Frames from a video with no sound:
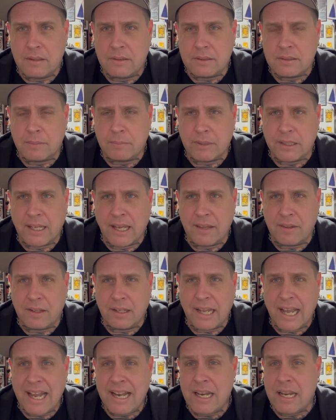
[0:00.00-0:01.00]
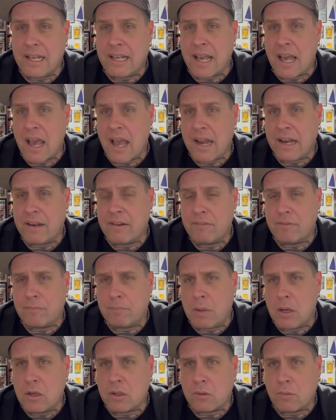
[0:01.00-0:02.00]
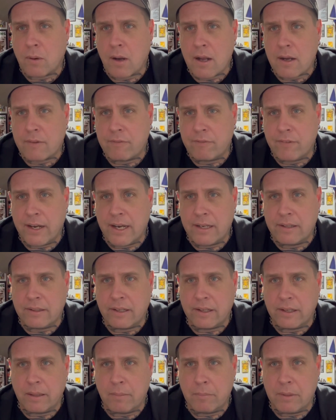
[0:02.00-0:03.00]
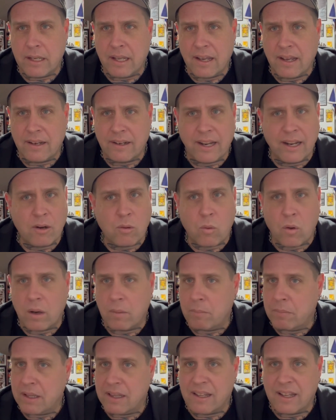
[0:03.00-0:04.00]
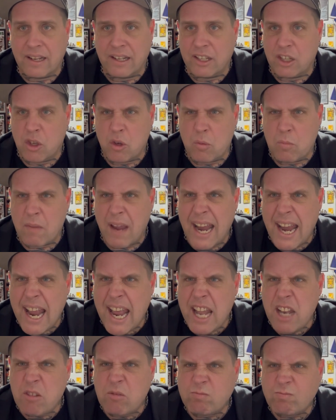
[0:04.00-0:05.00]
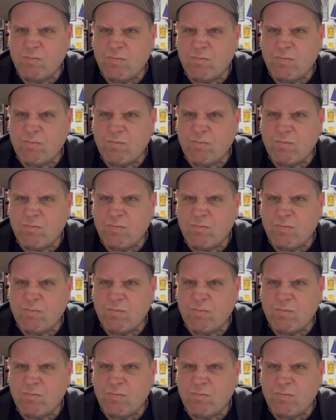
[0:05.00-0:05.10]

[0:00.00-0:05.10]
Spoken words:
Something I think any kind of punk rock fan can get behind. I don't want to be like you, man.